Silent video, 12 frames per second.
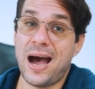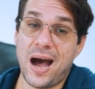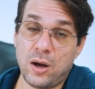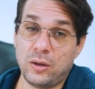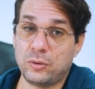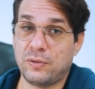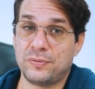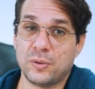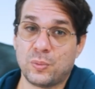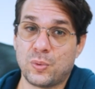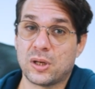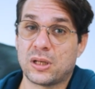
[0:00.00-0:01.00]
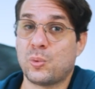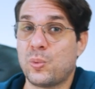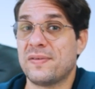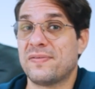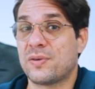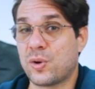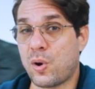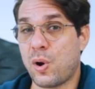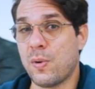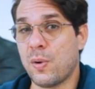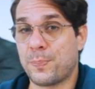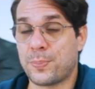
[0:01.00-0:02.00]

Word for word: out of the work with common